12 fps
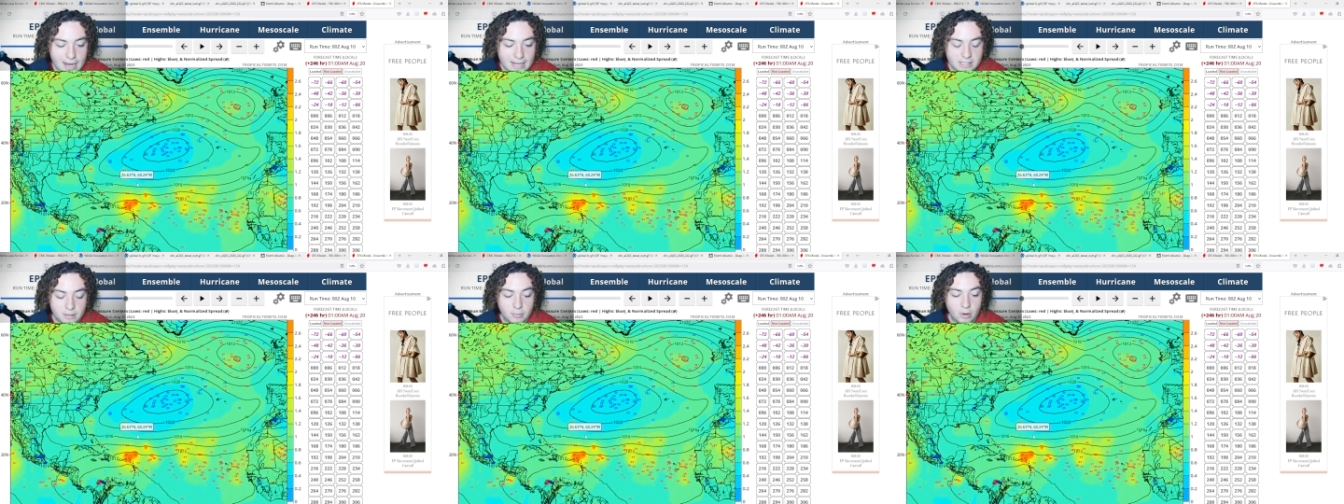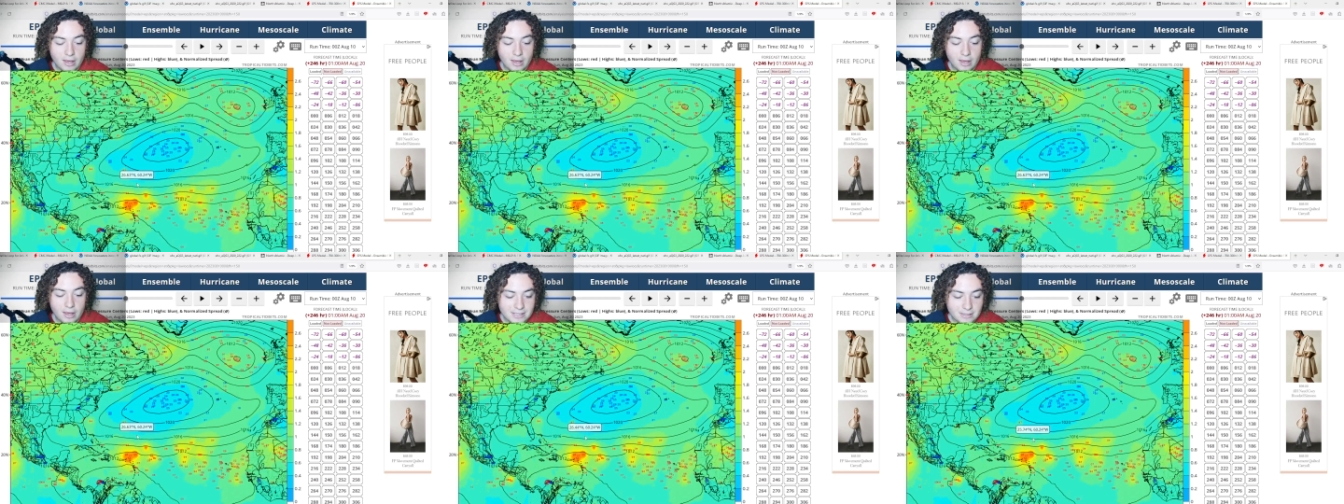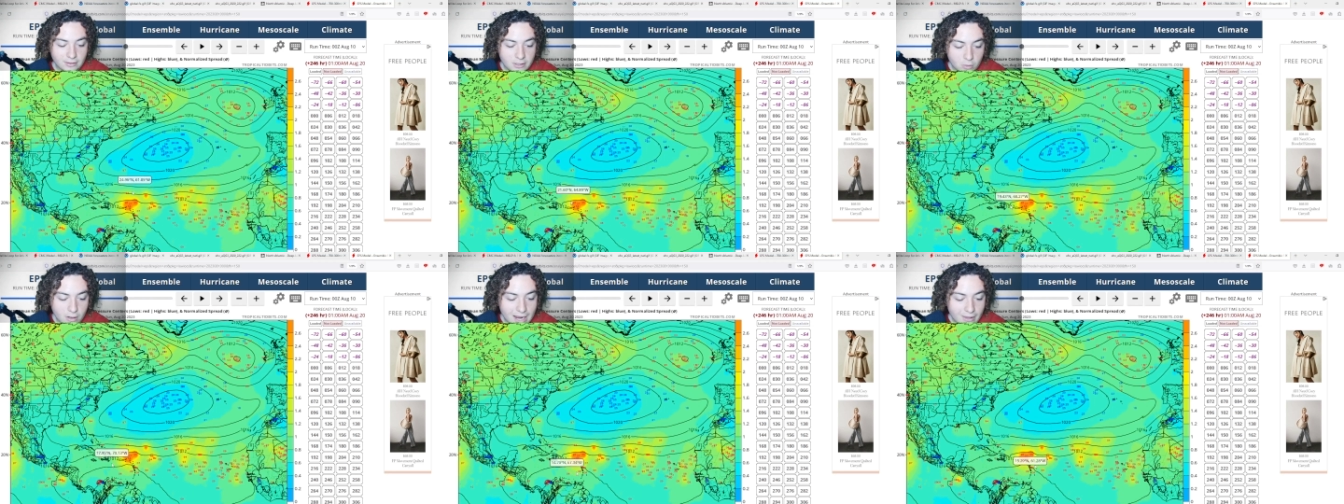as it impacts the
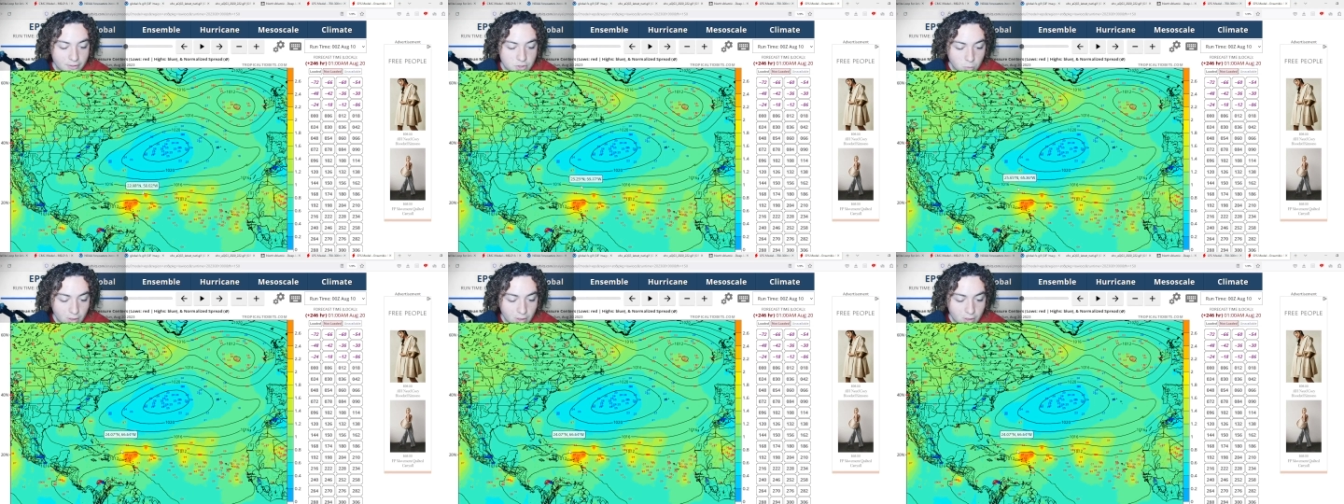Leeward Islands.